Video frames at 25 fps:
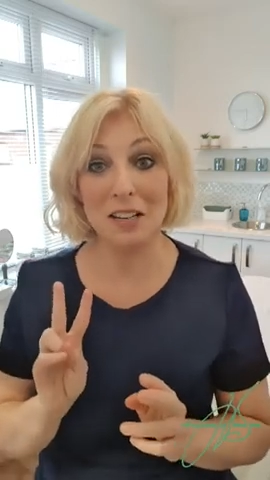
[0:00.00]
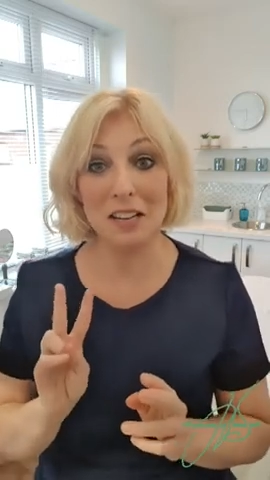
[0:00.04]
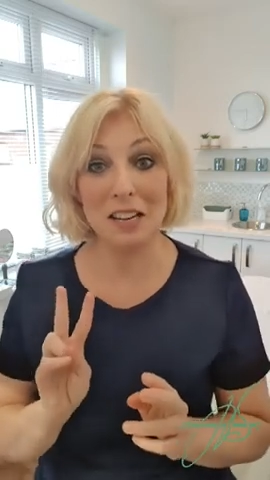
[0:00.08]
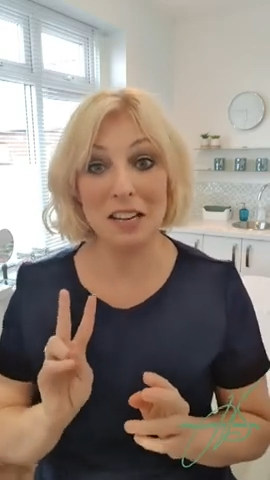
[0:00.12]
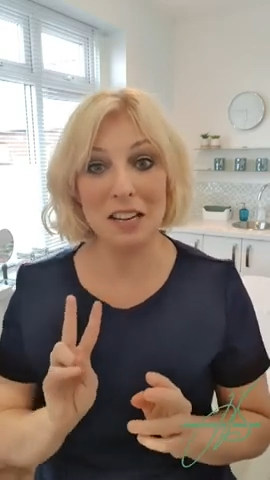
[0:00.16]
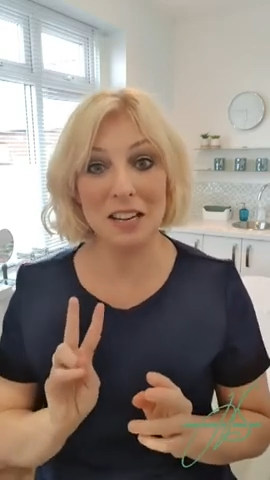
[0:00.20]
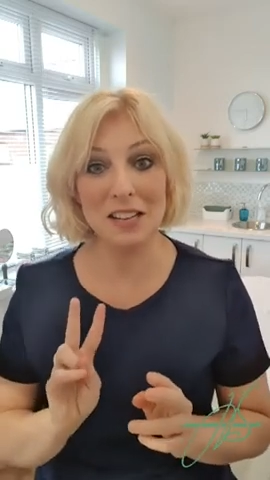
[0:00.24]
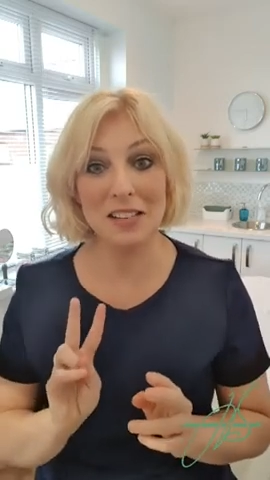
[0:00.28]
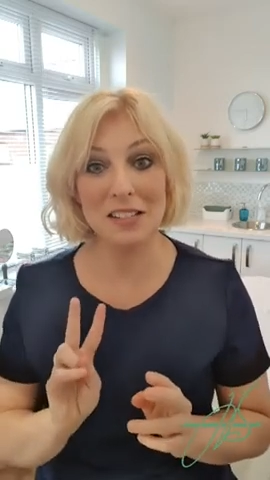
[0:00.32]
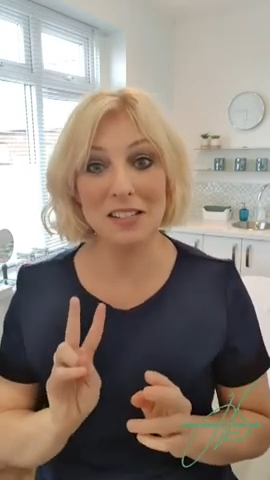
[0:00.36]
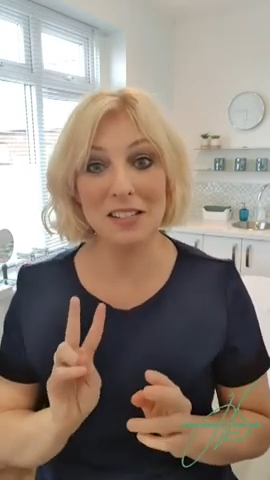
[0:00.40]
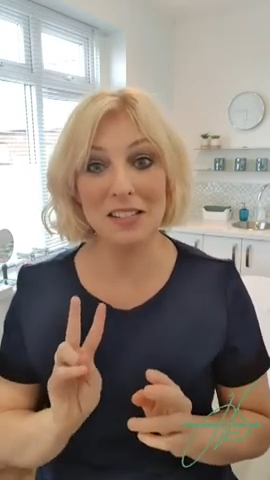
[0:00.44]

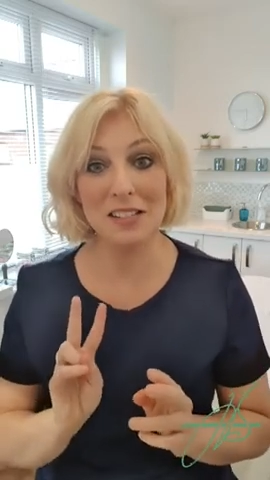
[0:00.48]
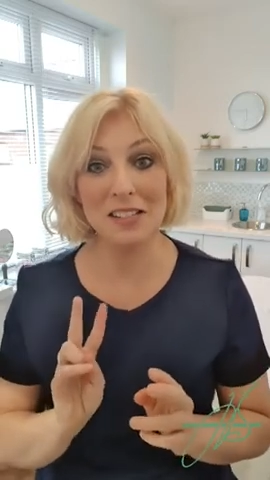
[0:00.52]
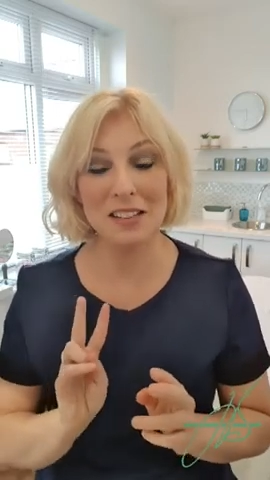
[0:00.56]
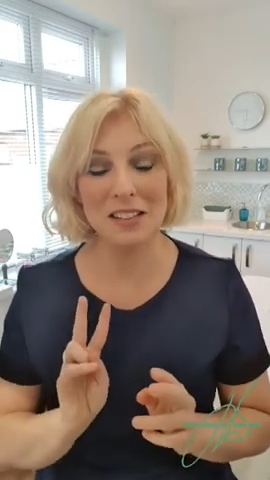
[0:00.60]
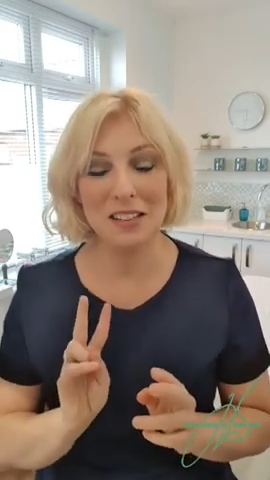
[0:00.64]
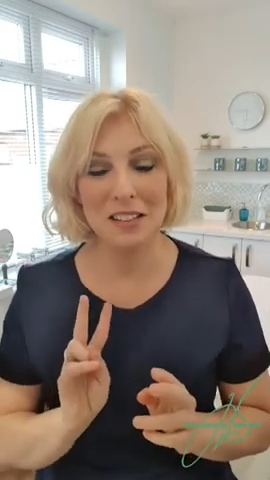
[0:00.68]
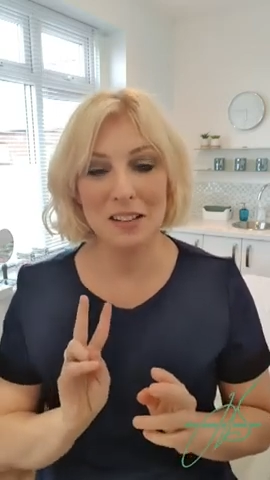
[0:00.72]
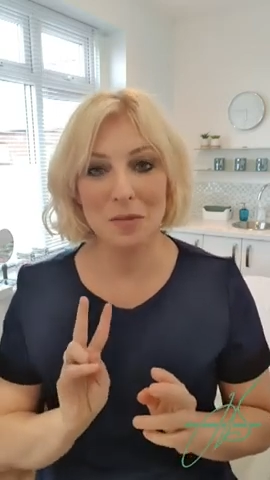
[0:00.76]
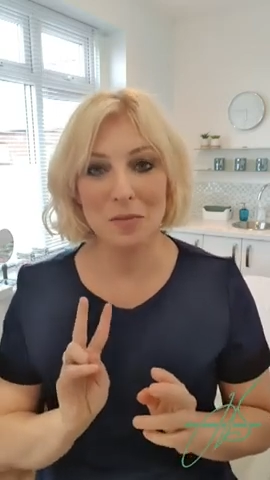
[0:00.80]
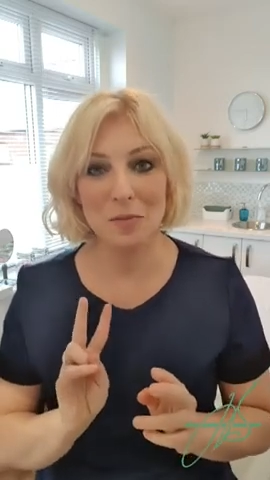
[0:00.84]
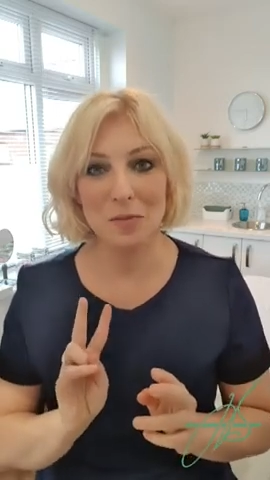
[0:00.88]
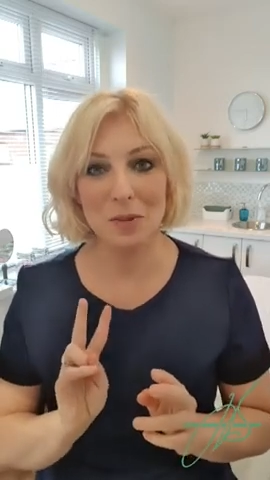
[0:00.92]
years,
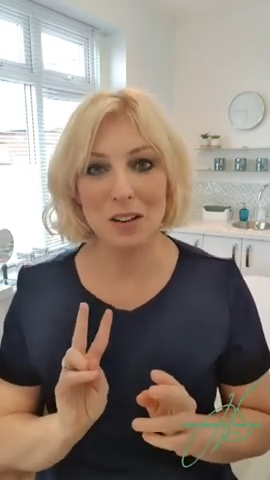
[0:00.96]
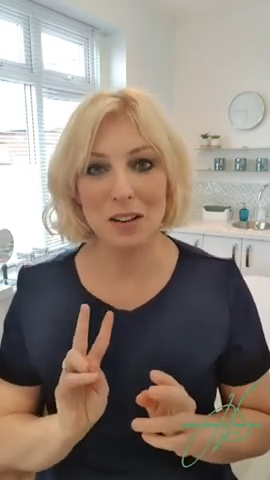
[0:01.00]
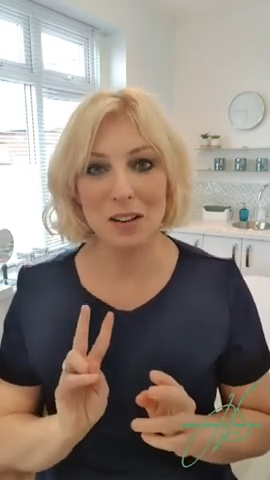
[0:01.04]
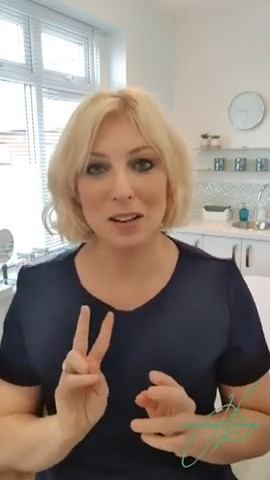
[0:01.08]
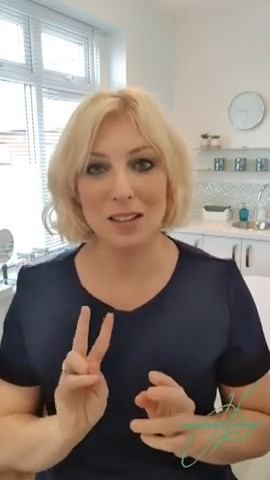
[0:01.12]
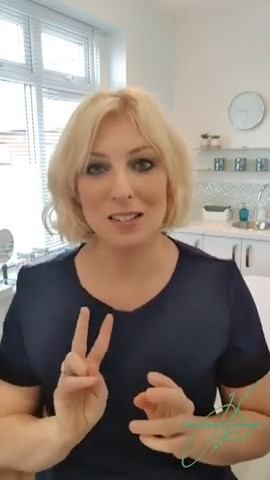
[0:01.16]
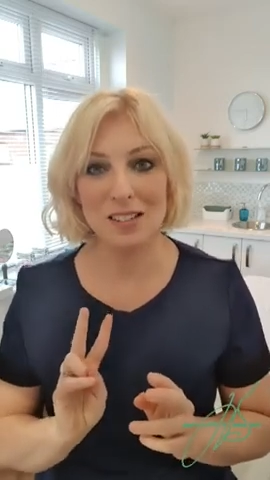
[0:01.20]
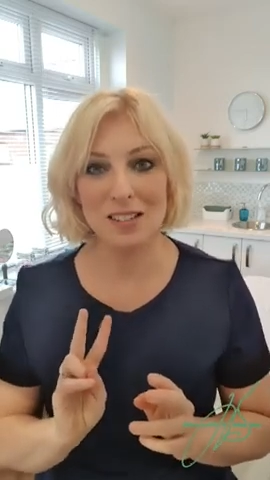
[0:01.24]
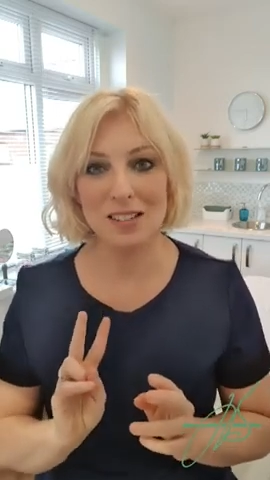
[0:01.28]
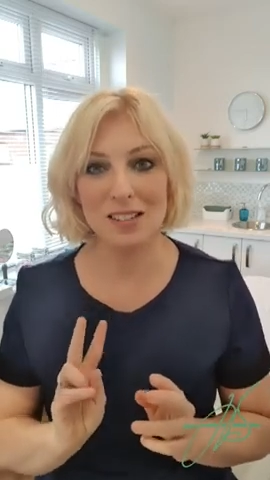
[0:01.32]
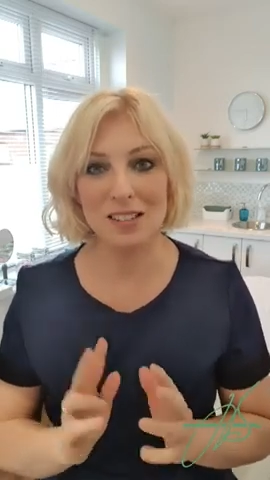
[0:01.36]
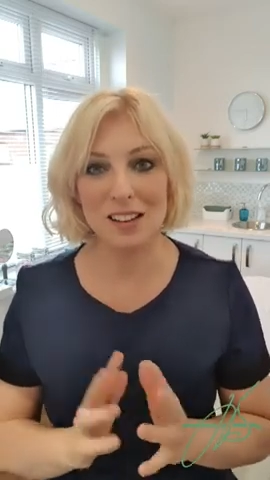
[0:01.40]

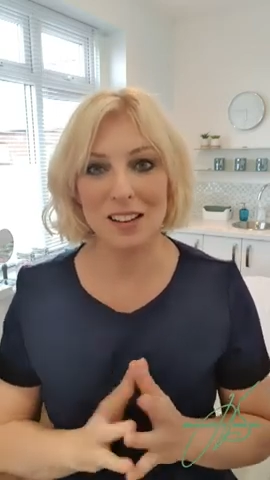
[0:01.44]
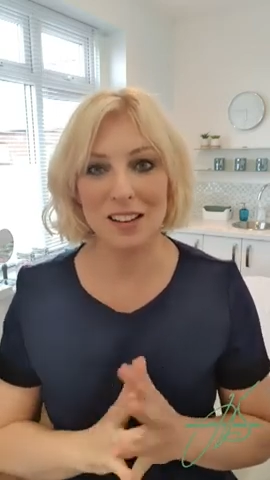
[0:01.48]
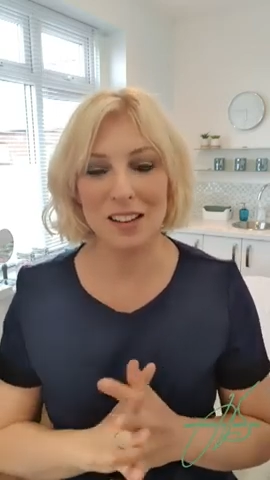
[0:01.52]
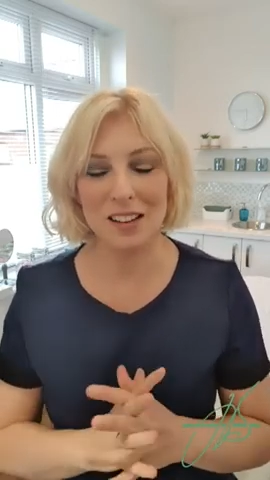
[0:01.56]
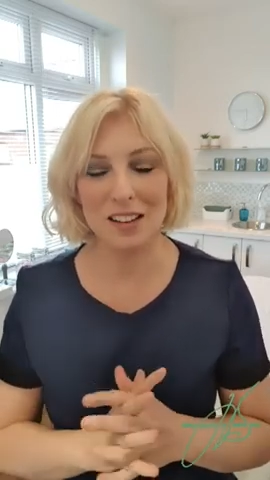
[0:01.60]
but